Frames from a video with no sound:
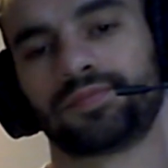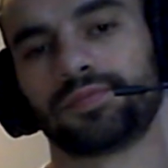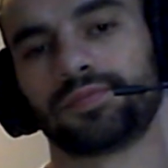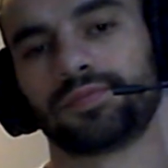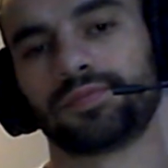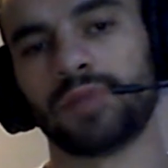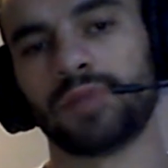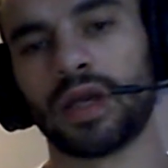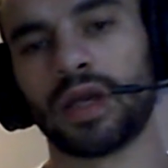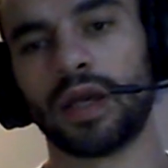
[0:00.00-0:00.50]

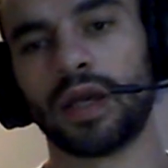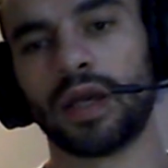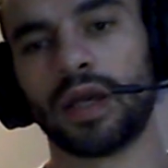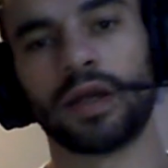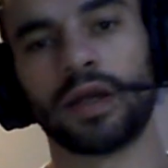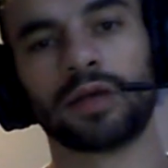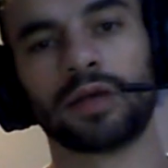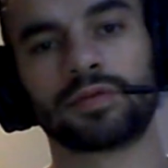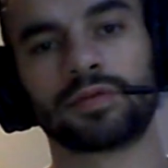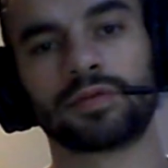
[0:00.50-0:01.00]

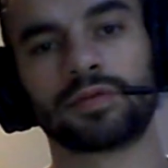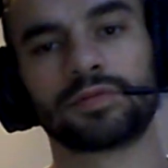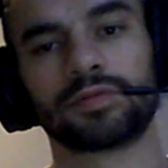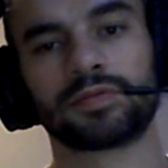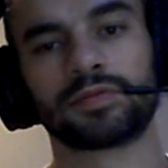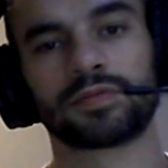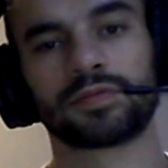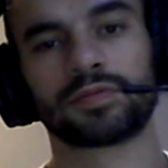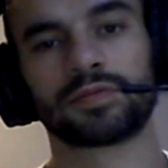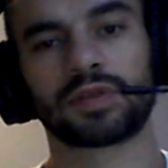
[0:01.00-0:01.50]
man.
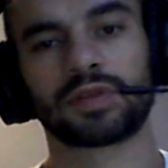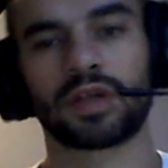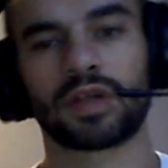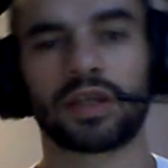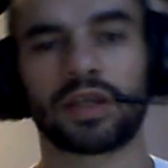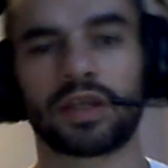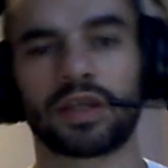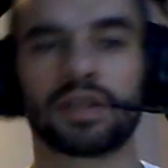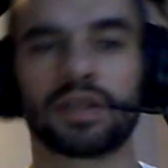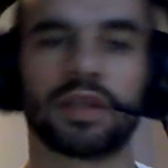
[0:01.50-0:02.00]
Click
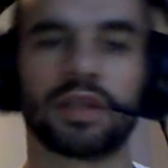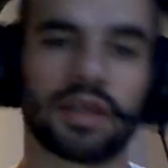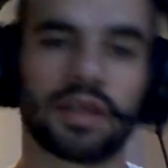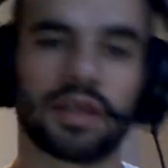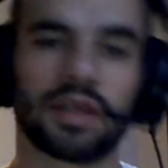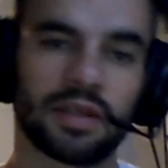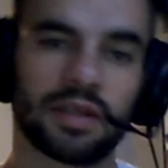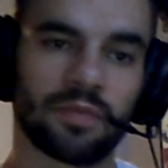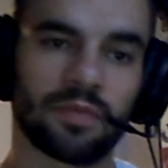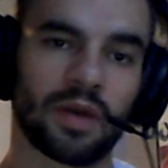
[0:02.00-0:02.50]
the link in
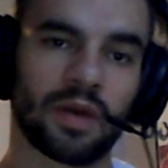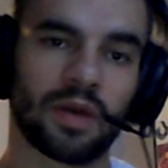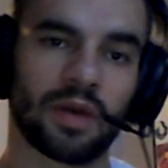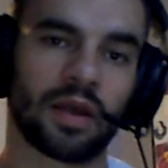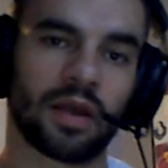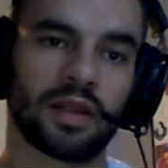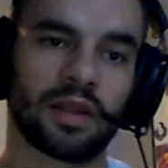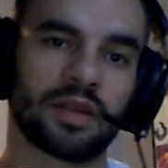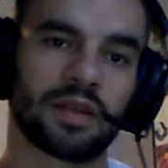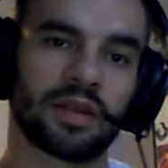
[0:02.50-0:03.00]

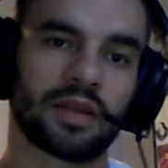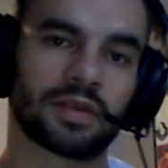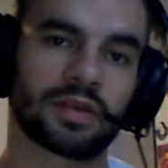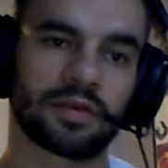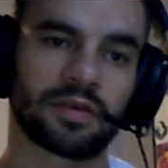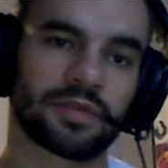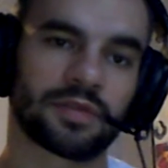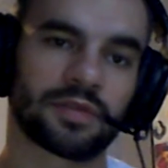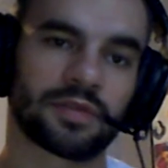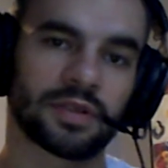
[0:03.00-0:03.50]
the
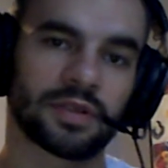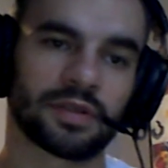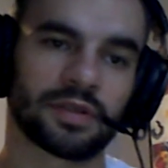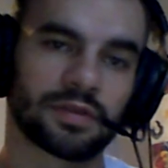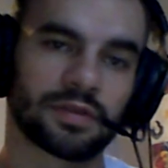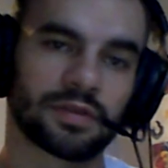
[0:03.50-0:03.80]
description.